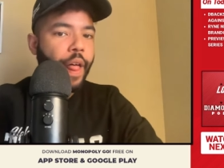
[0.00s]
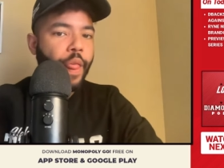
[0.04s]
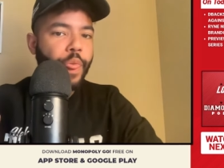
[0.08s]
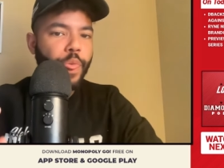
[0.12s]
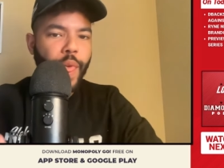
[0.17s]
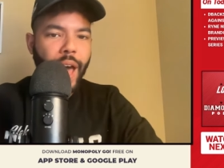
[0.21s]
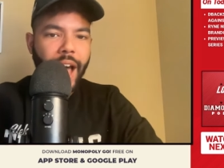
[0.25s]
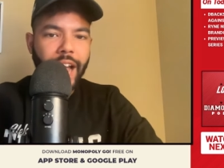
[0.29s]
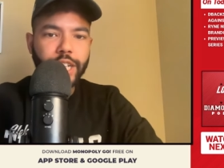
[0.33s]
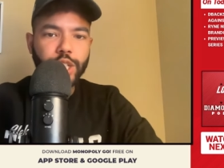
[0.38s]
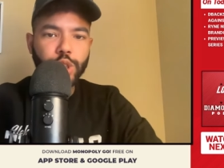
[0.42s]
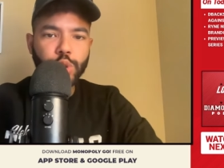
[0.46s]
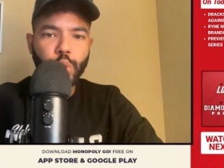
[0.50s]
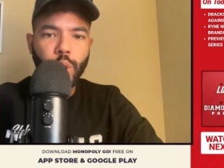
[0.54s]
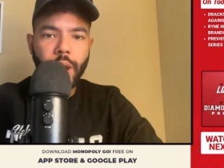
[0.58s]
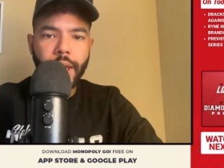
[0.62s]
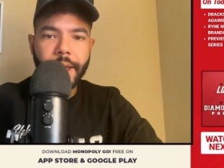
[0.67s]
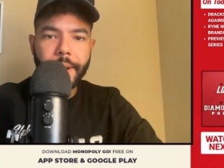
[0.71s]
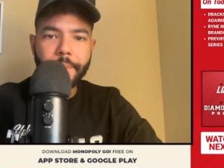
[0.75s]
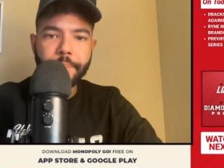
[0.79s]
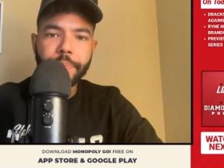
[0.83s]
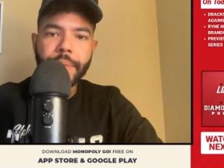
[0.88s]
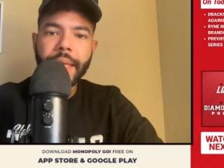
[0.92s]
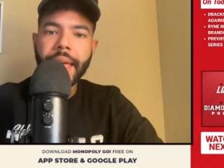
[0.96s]
That's
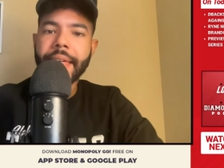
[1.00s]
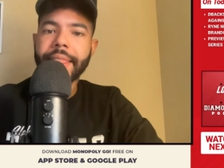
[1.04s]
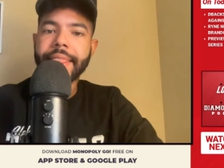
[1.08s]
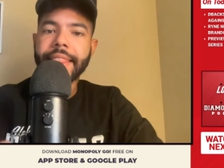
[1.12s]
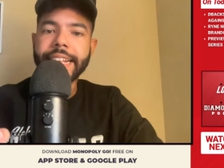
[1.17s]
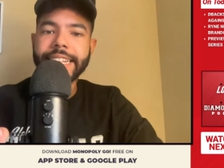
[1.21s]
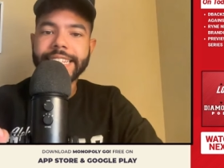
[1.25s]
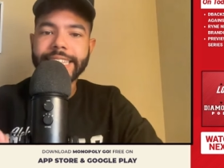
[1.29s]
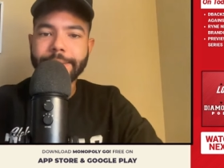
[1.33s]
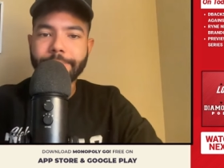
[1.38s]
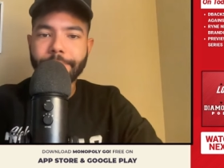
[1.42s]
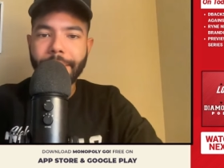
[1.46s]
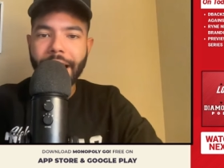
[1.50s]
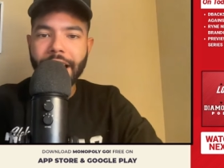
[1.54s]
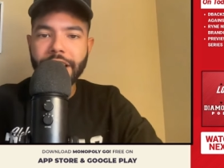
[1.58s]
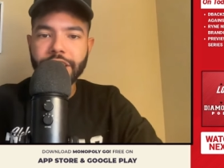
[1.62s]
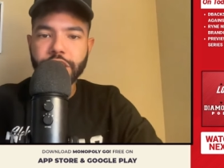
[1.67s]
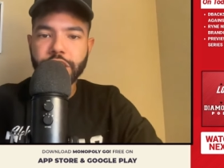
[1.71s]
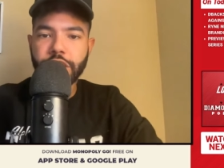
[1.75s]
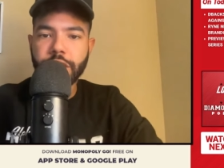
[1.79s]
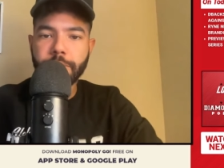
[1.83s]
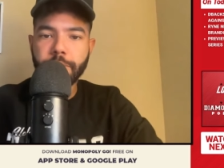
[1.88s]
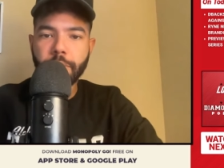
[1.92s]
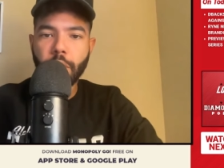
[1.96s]
right. The
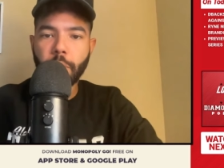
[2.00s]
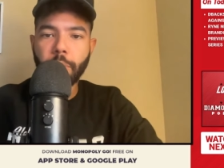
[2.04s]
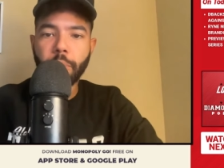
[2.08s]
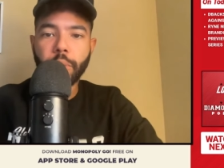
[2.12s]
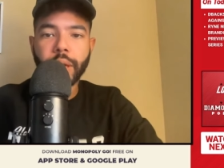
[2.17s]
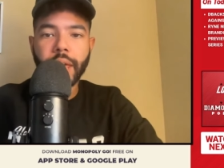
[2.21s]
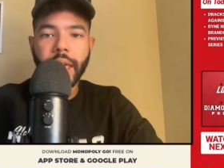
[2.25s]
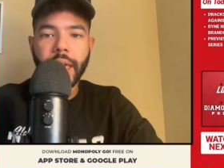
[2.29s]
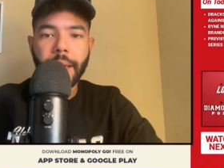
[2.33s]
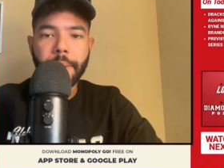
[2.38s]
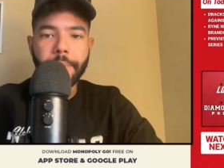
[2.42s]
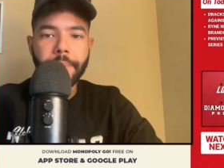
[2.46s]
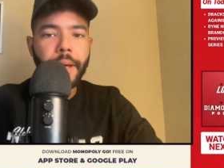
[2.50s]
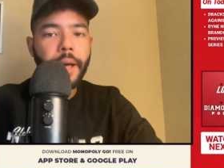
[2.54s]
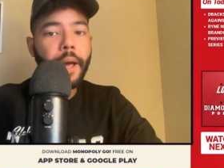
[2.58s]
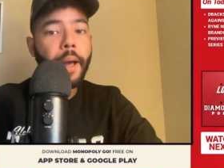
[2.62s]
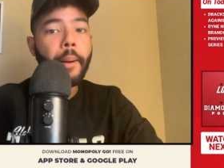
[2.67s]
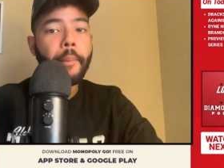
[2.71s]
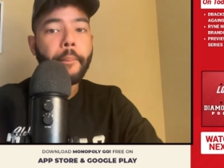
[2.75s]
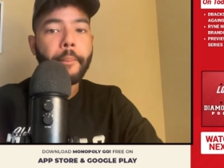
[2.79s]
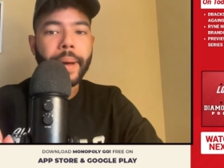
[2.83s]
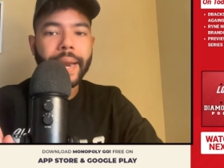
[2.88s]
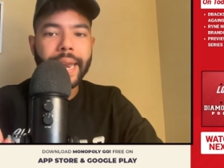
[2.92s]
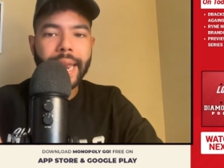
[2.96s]
smash hit mobile game,
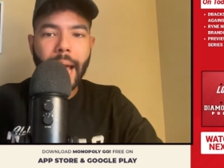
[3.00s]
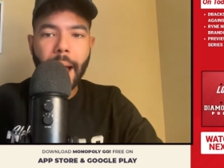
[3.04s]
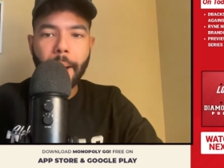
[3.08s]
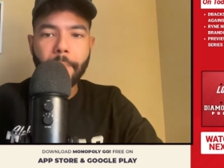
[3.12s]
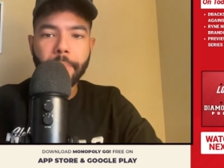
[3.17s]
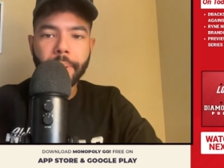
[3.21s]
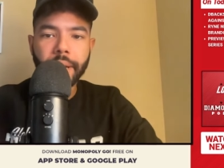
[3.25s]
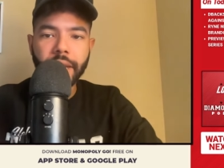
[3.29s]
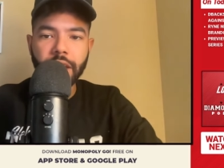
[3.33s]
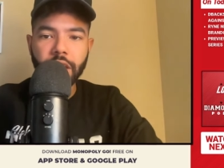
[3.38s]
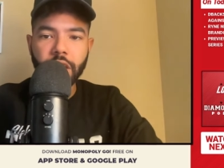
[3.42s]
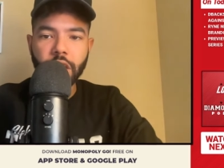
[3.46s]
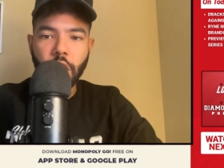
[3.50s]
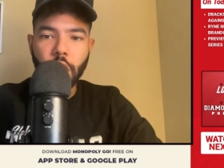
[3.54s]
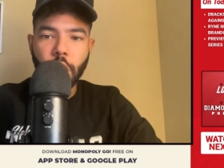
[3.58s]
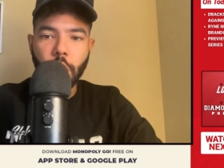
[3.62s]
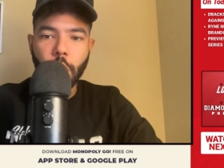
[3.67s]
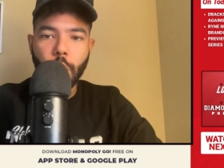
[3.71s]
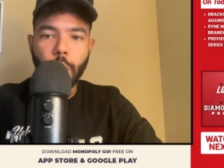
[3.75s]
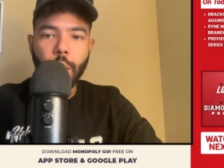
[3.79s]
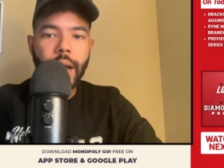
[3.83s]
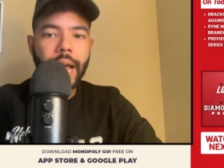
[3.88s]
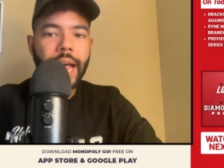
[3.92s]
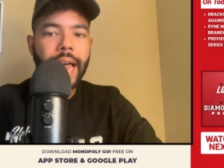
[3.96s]
Monopoly
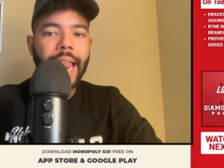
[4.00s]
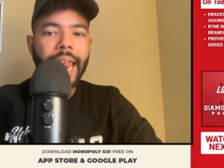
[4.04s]
Go,